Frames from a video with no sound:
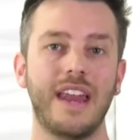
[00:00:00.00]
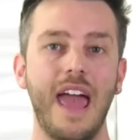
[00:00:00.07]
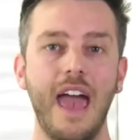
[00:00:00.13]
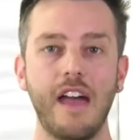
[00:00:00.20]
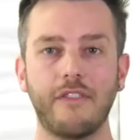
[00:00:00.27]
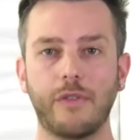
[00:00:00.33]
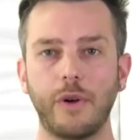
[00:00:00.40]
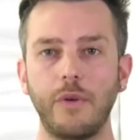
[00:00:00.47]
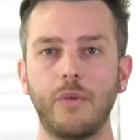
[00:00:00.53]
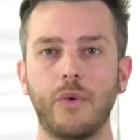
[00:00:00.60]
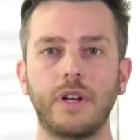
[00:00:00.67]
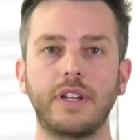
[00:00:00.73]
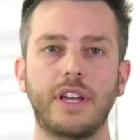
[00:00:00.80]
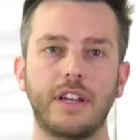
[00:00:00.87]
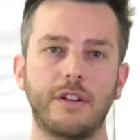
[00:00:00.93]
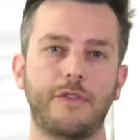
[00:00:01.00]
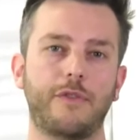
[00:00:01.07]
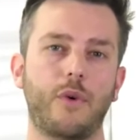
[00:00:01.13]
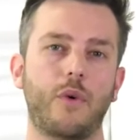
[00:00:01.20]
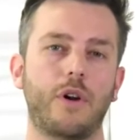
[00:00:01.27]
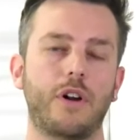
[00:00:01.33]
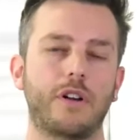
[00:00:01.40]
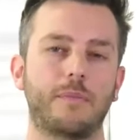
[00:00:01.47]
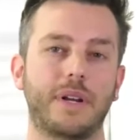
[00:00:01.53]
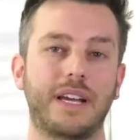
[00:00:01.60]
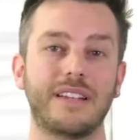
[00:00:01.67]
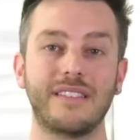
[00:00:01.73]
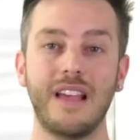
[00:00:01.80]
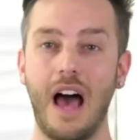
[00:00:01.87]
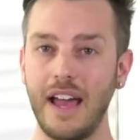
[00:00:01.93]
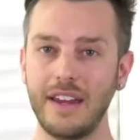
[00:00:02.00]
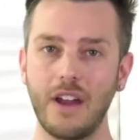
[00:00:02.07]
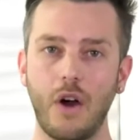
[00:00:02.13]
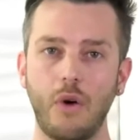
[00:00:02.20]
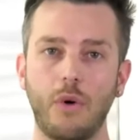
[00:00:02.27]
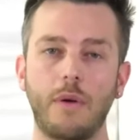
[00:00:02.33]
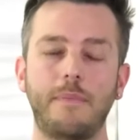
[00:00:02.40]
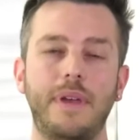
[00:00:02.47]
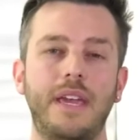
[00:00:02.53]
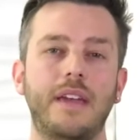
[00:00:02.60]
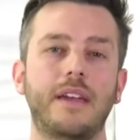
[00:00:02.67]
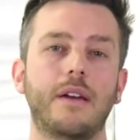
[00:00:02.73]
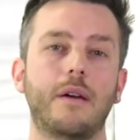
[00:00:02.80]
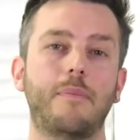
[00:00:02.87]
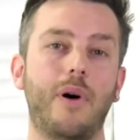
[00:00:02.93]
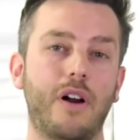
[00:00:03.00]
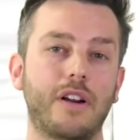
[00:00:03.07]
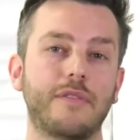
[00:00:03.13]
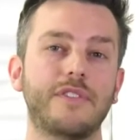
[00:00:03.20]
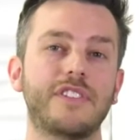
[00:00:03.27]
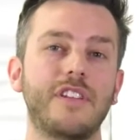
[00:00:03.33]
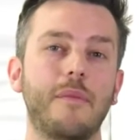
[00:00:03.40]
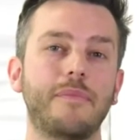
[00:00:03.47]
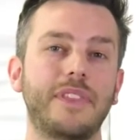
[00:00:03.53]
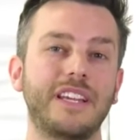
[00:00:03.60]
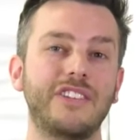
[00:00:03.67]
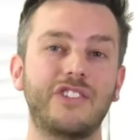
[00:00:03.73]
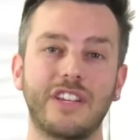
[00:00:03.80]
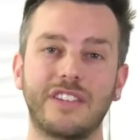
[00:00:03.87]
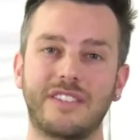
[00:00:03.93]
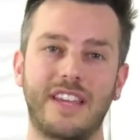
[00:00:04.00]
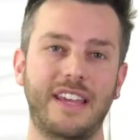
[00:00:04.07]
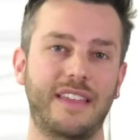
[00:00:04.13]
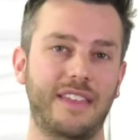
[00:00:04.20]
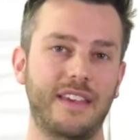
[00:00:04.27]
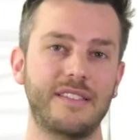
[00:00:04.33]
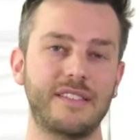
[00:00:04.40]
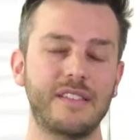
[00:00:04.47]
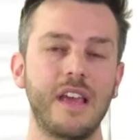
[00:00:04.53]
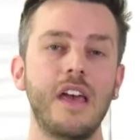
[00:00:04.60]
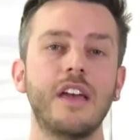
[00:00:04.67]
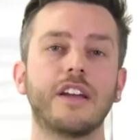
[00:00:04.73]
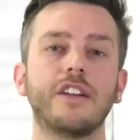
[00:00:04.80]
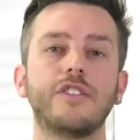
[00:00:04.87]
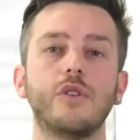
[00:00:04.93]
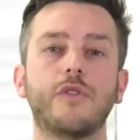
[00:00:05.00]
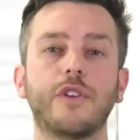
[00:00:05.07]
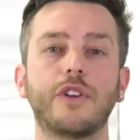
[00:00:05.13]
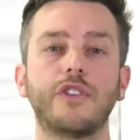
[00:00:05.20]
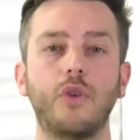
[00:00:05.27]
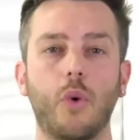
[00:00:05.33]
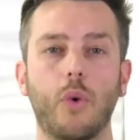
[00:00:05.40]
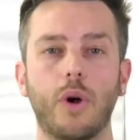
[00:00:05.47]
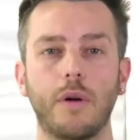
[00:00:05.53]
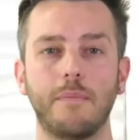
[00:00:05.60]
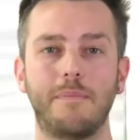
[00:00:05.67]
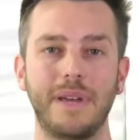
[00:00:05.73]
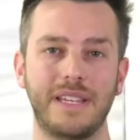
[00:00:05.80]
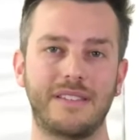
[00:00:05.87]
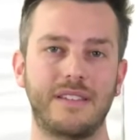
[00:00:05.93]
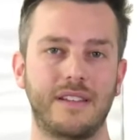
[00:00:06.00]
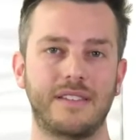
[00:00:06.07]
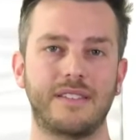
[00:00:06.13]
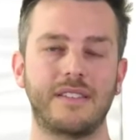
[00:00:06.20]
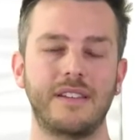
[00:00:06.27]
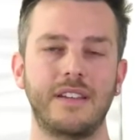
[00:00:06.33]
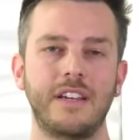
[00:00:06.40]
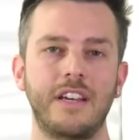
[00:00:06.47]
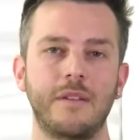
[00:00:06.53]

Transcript: that everyone can afford, because I know what being a part of something just like this can do for your business,